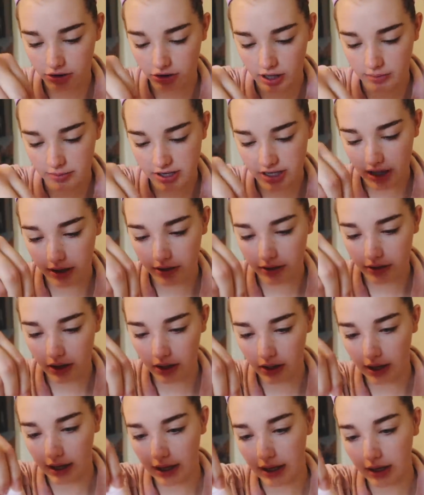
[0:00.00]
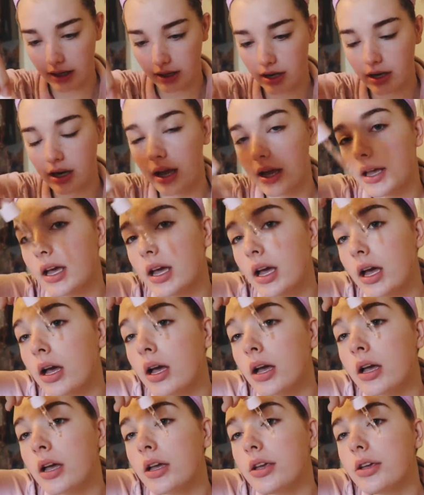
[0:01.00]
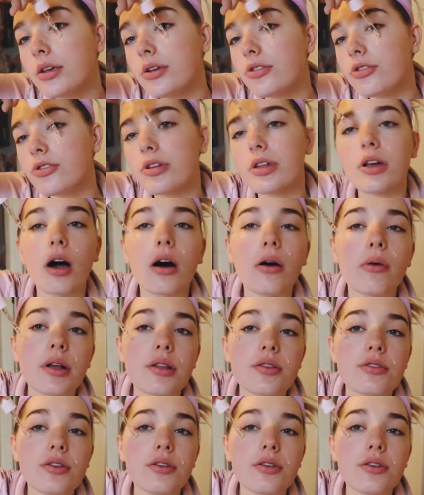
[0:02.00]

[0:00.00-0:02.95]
drops that I really like that I usually always